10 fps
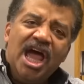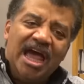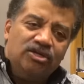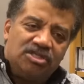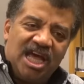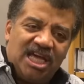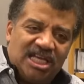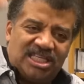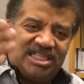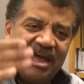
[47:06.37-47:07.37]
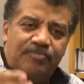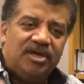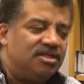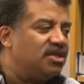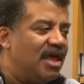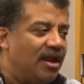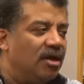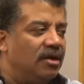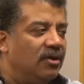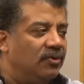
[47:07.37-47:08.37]
and you're taking a step into that
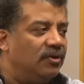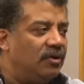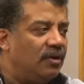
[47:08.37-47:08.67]
unknown.